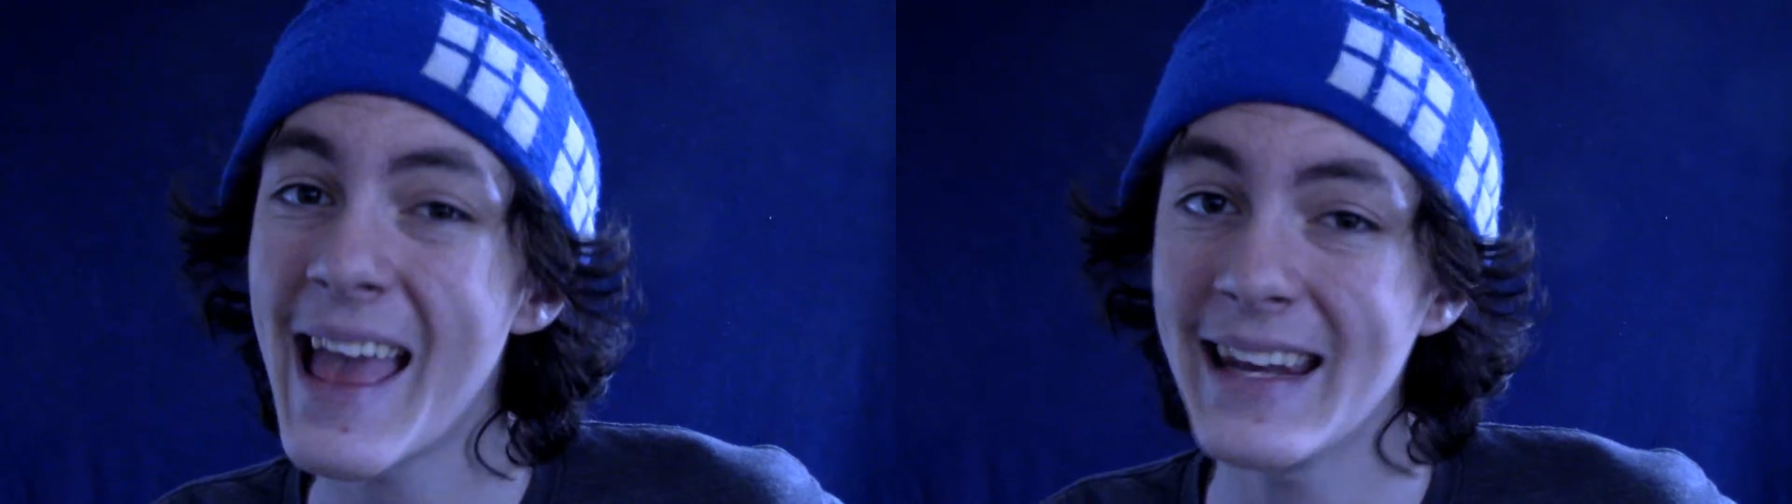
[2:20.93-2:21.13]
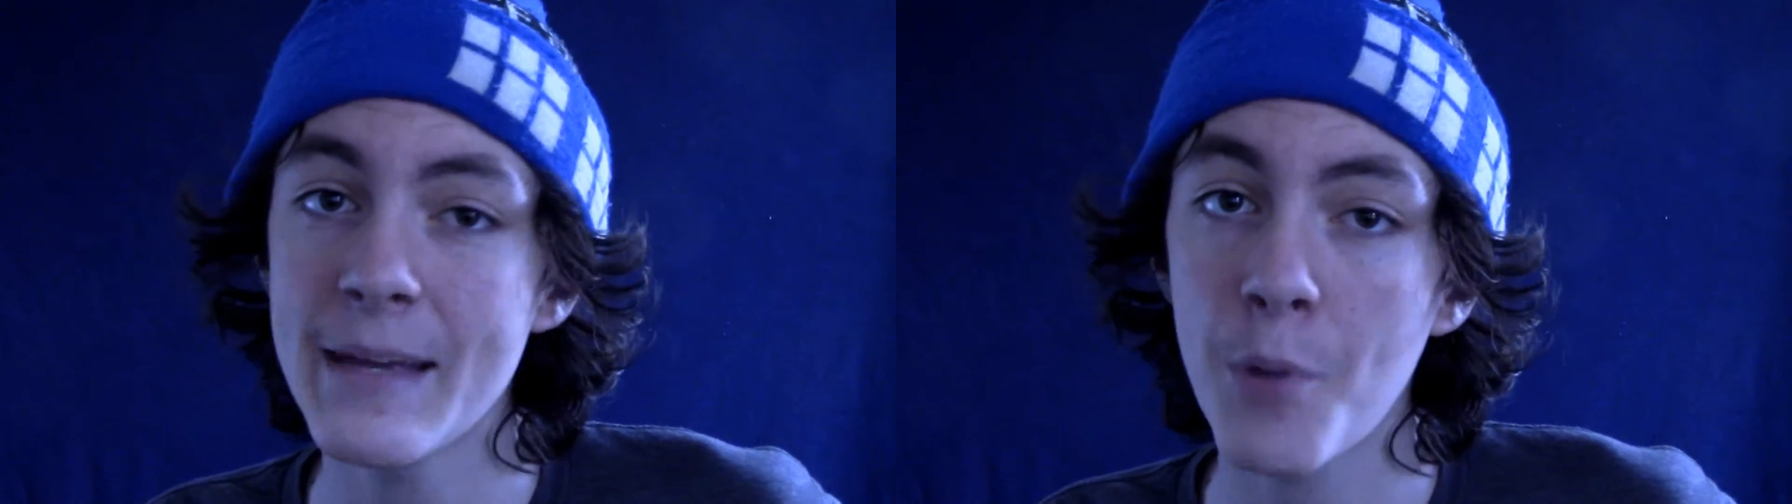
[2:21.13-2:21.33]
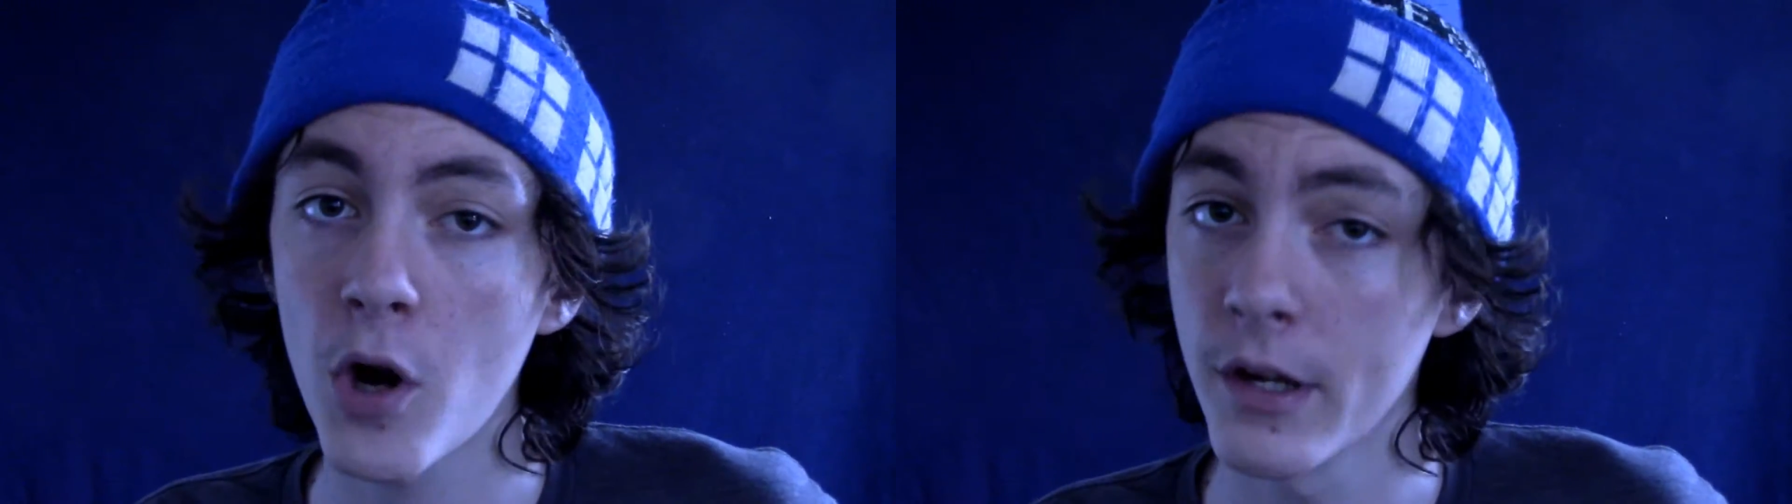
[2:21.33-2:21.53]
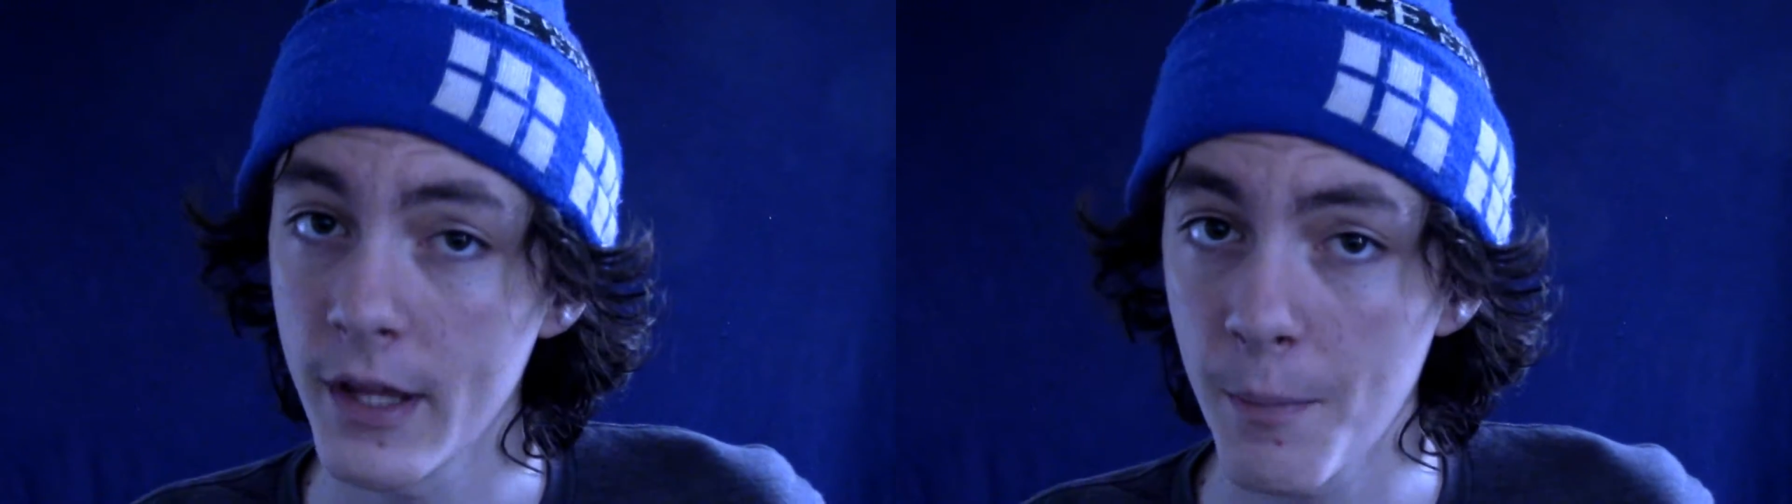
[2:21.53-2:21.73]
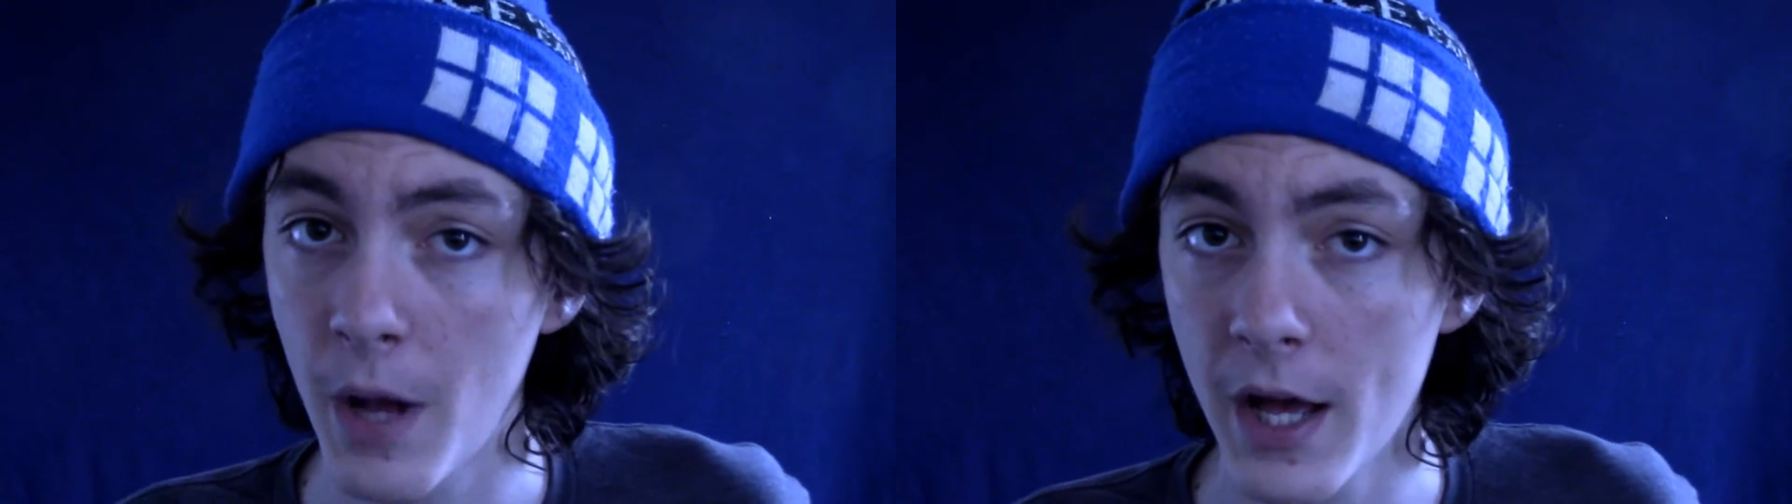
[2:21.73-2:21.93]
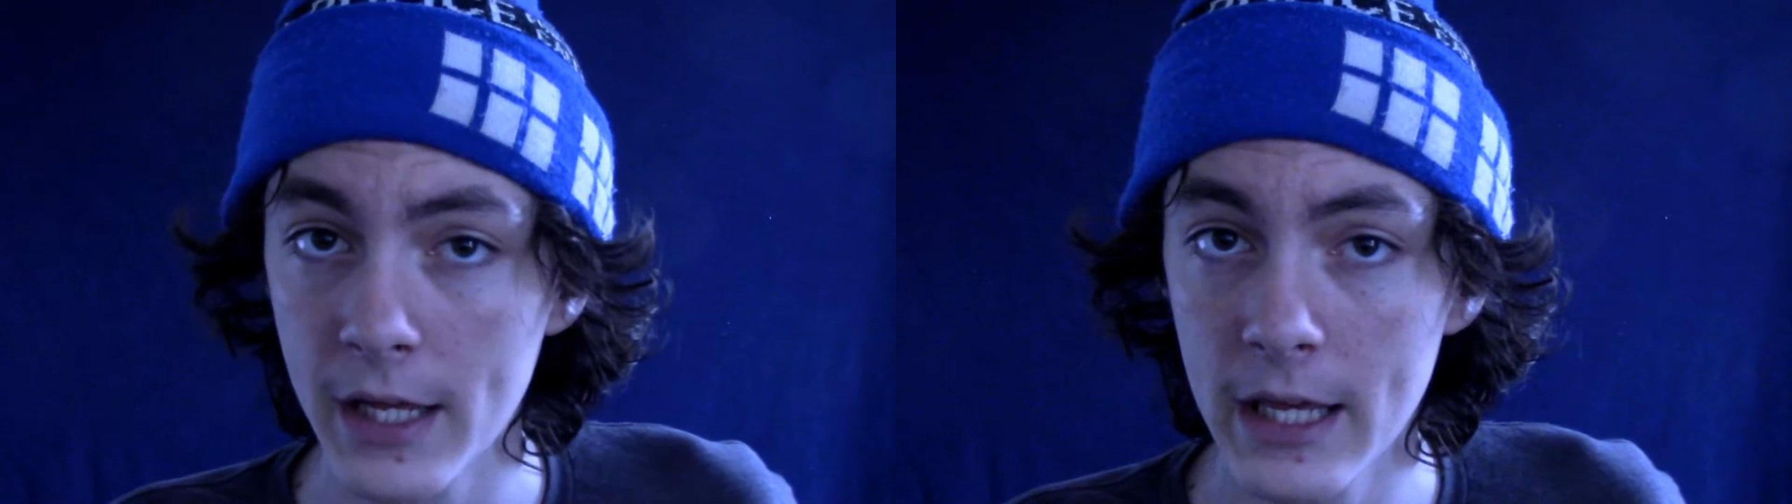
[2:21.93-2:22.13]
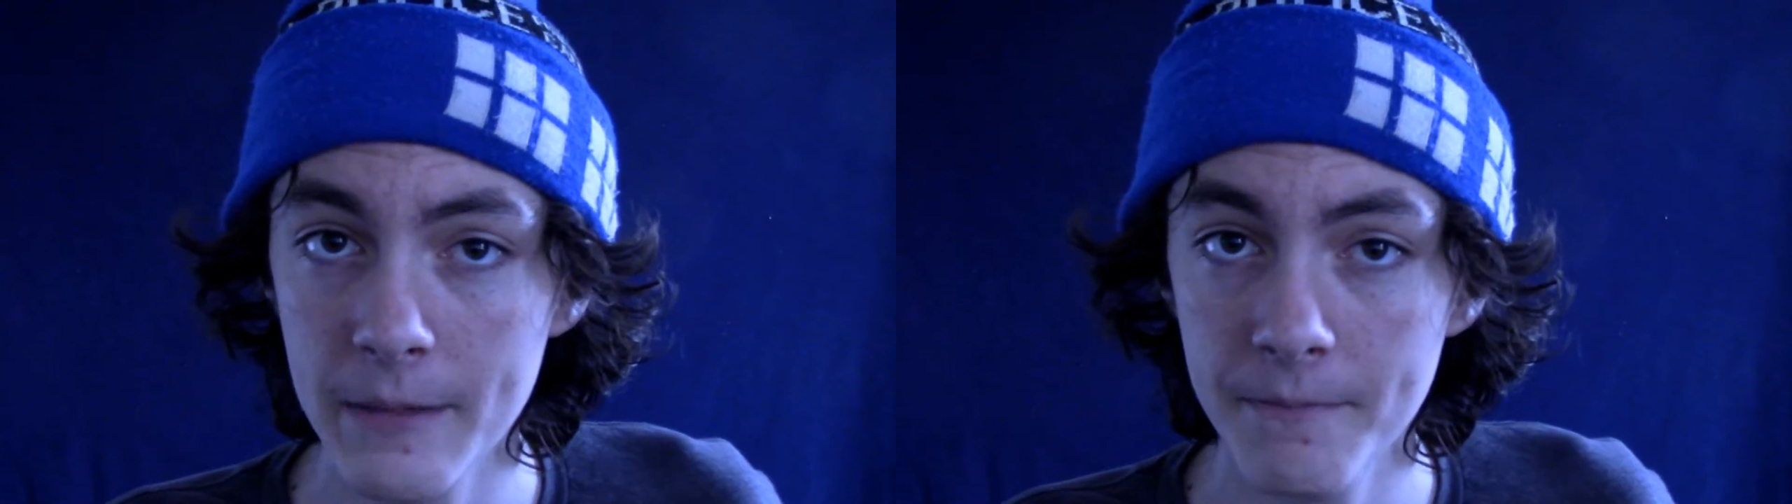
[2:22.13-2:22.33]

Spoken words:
any part of their body.